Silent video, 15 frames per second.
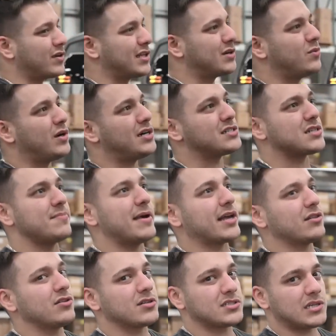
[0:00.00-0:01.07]
really was to
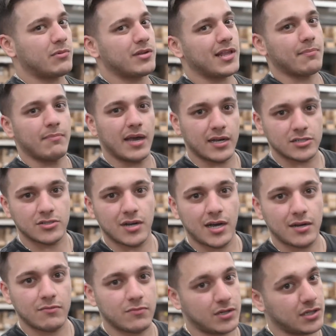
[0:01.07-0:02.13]
make it look somewhat like
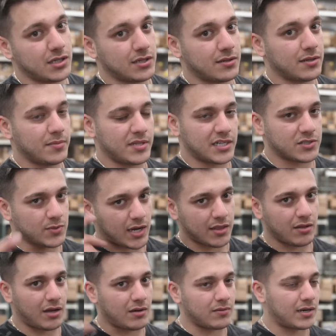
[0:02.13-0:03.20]
Megatron, really. I mean, that's what I
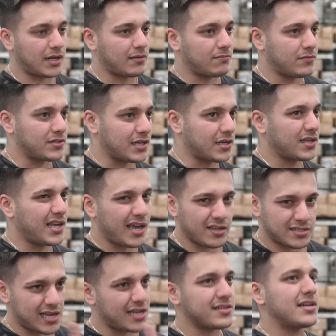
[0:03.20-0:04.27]
thought when I was like, yeah,
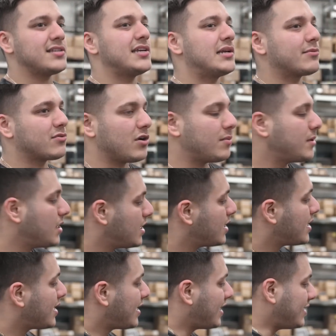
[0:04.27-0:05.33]
satin titanium chrome.
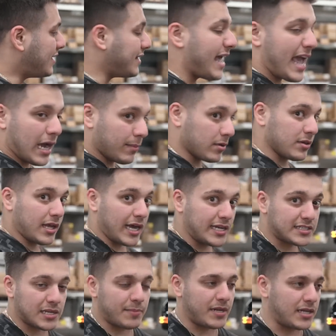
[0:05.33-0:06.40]
And then the amber
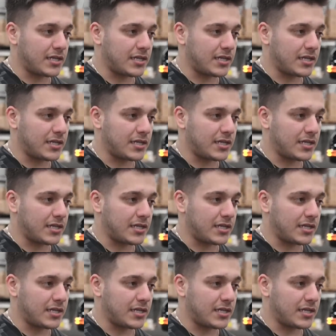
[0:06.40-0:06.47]
lights. I mean,